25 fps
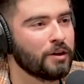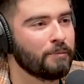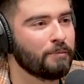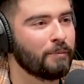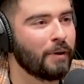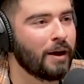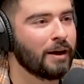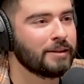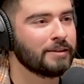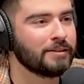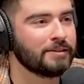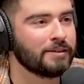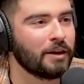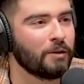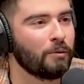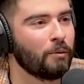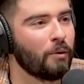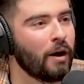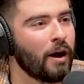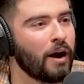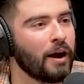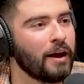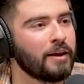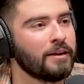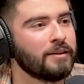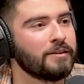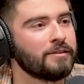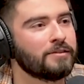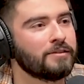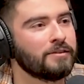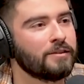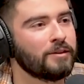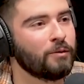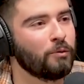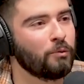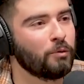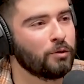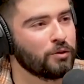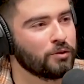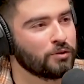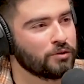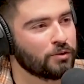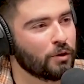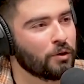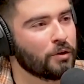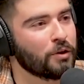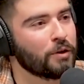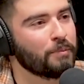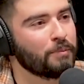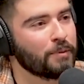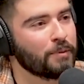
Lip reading: mindset wise when you started a